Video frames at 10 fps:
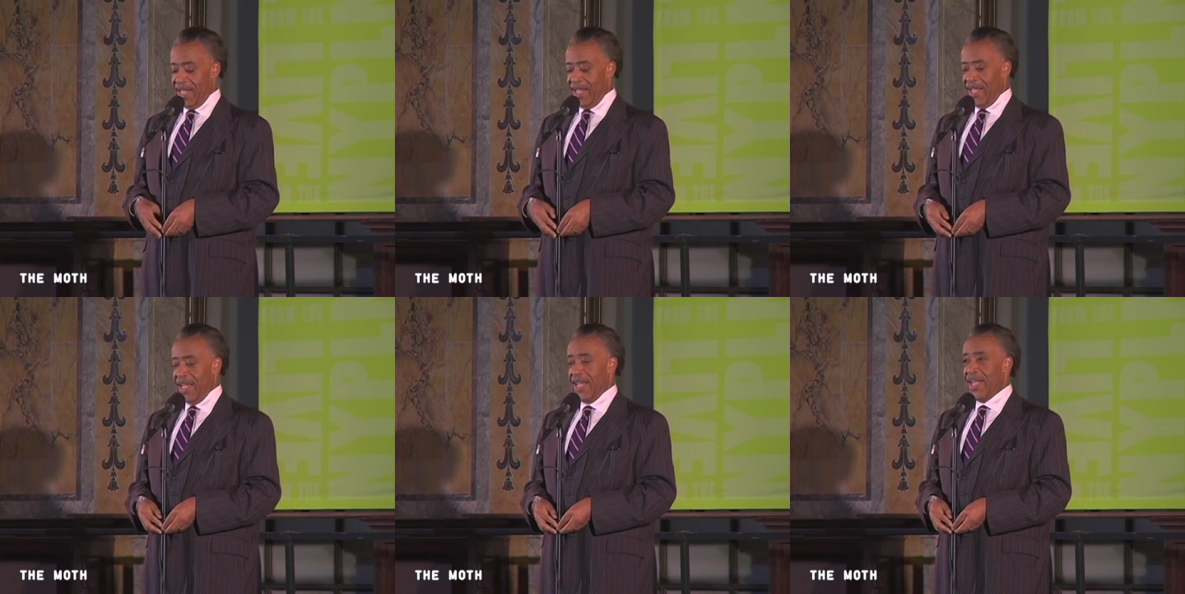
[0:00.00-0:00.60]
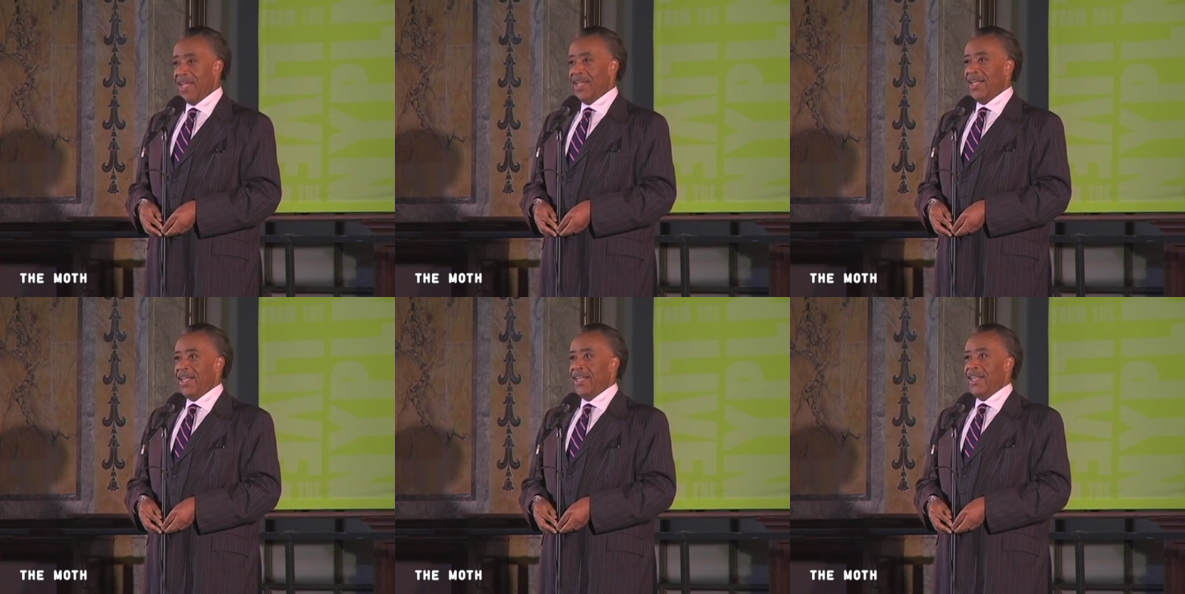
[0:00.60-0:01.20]

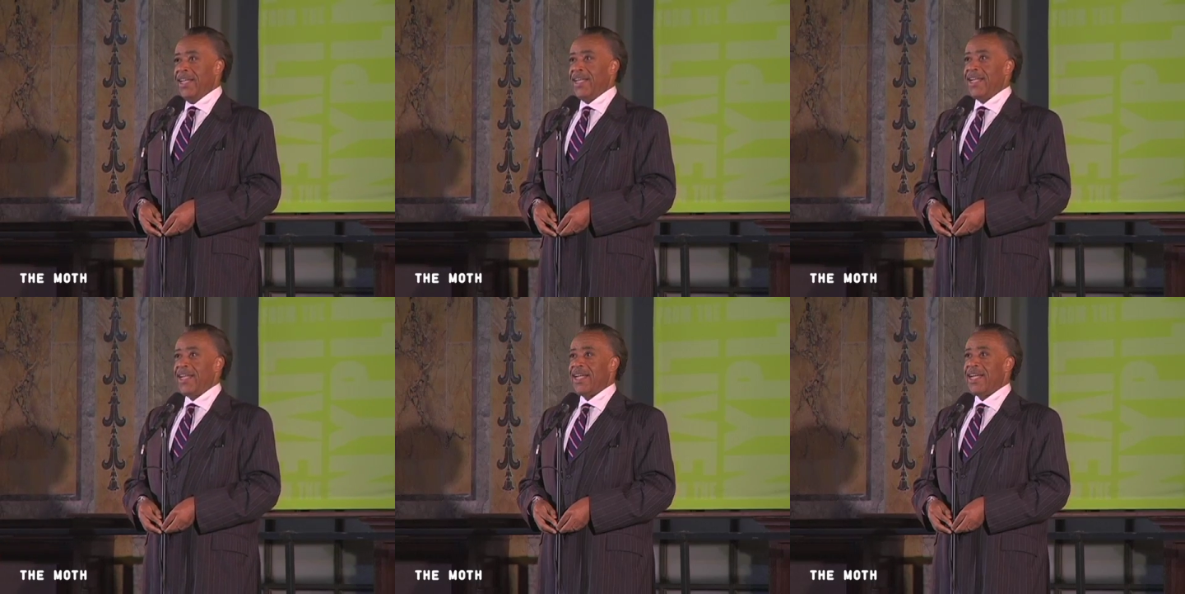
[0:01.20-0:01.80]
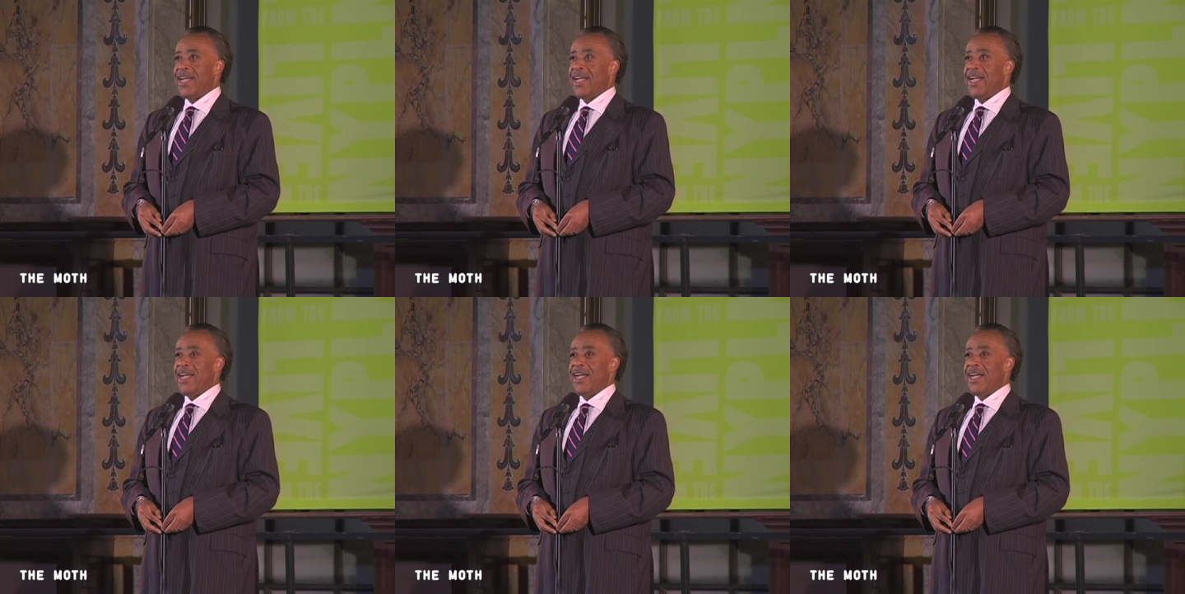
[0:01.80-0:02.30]
(silence)